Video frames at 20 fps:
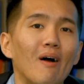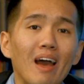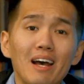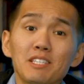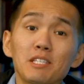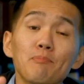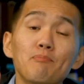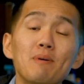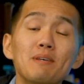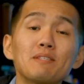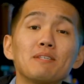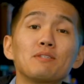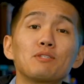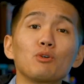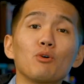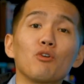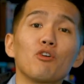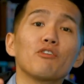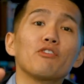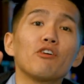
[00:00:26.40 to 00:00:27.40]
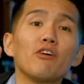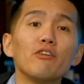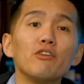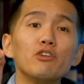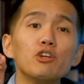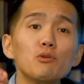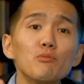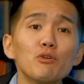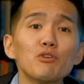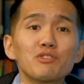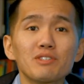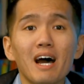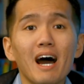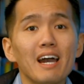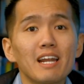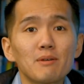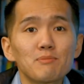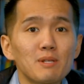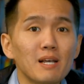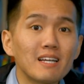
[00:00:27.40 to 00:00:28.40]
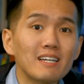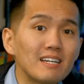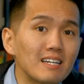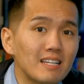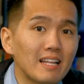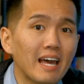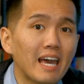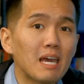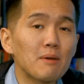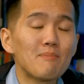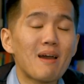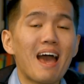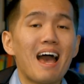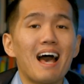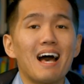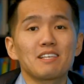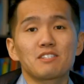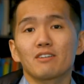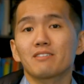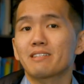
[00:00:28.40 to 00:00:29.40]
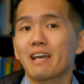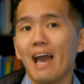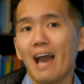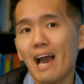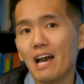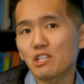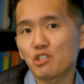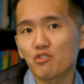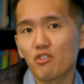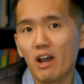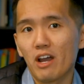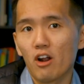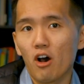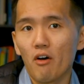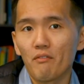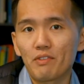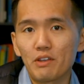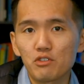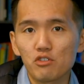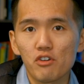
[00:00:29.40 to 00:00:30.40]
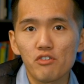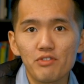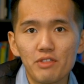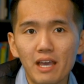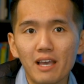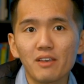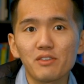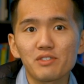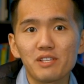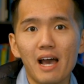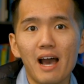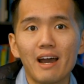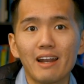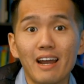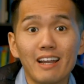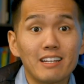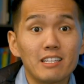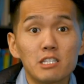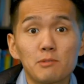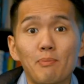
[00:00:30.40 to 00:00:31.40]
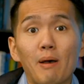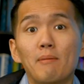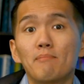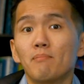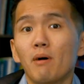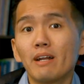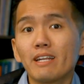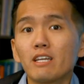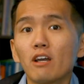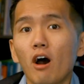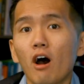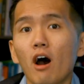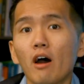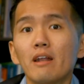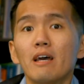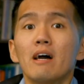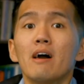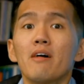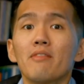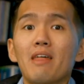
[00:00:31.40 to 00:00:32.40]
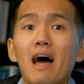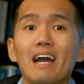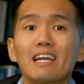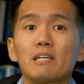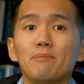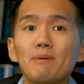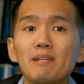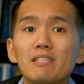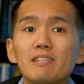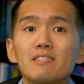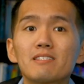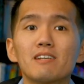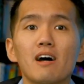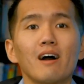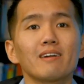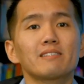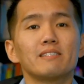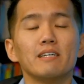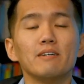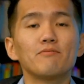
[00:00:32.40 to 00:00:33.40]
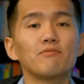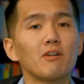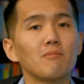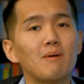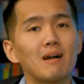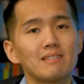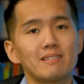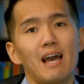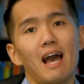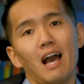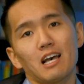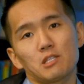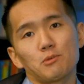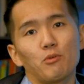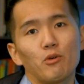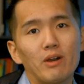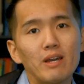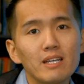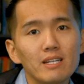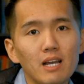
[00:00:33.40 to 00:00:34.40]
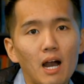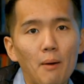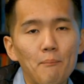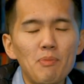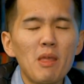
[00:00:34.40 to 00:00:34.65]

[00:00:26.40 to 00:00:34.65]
as a business owner, there are numerous items I can claim as a tax write-off. These are things that I can spend money on that can be deducted from my taxable income.